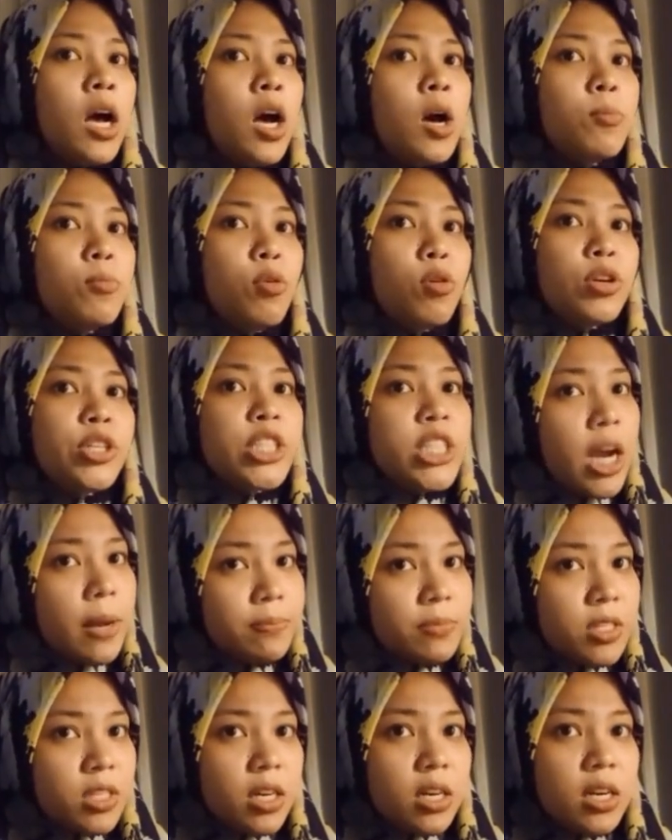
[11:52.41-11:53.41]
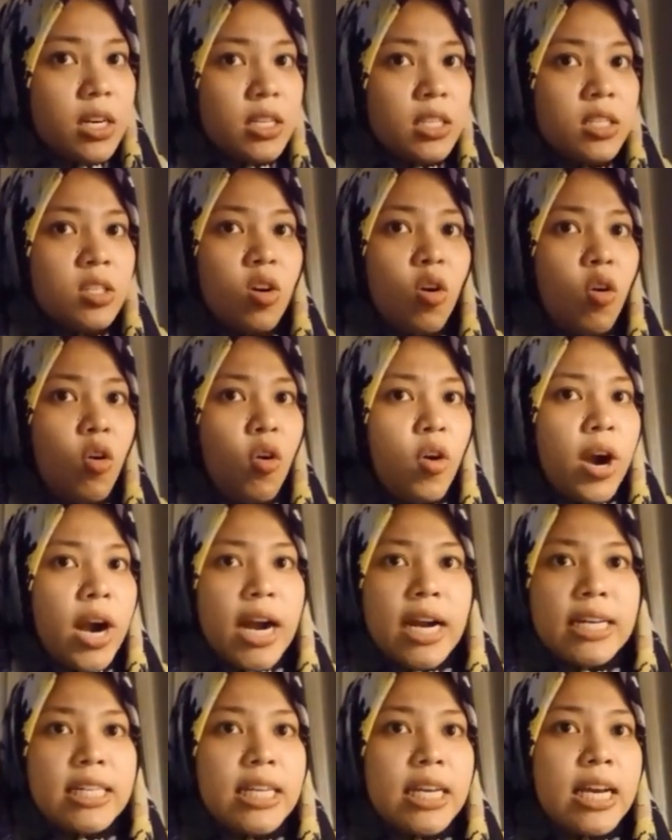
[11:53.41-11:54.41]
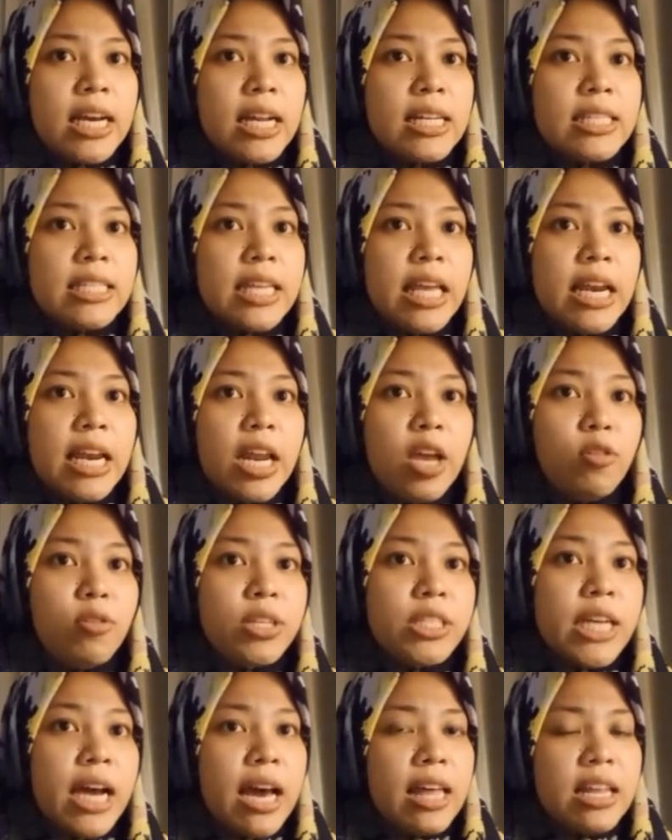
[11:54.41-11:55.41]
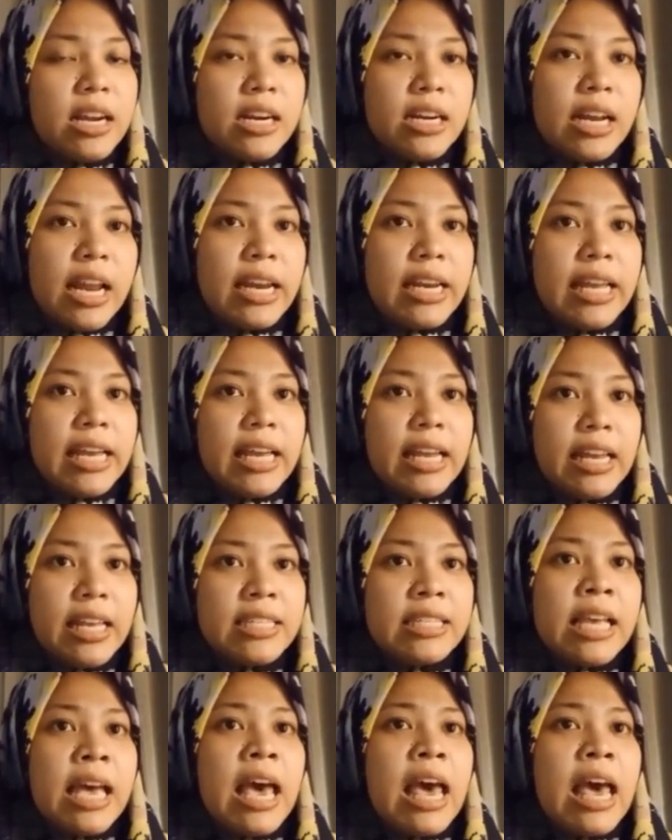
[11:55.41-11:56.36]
book chapters, or articles in language other than English